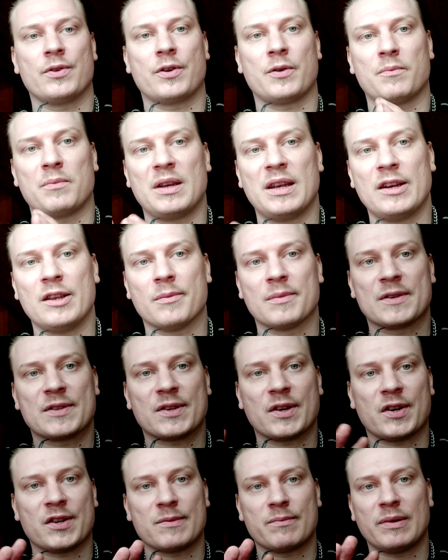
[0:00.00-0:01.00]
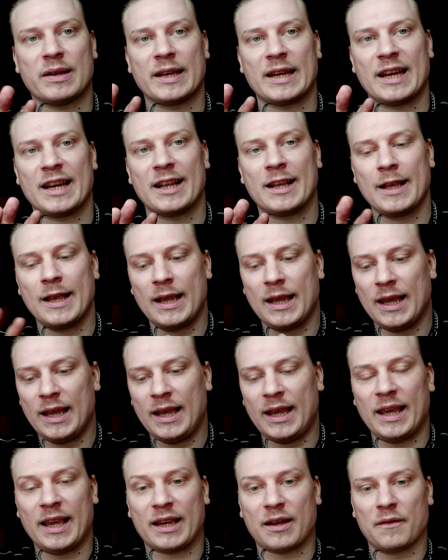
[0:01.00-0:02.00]
you know, medium-sized blade,
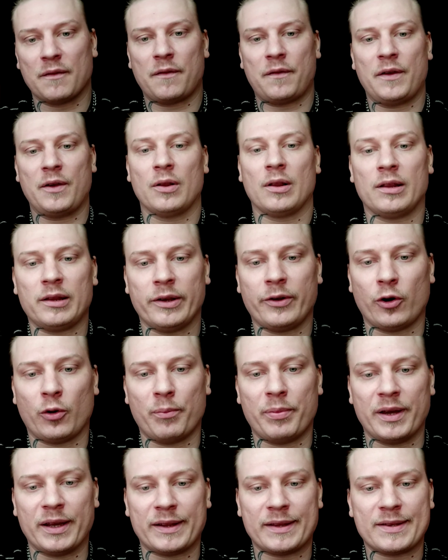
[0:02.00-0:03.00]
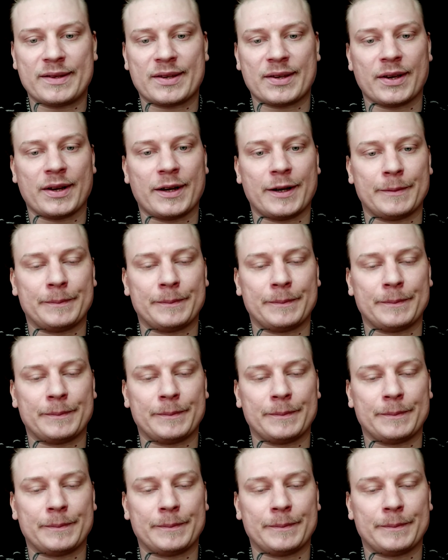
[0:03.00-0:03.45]
it can feel a little bit,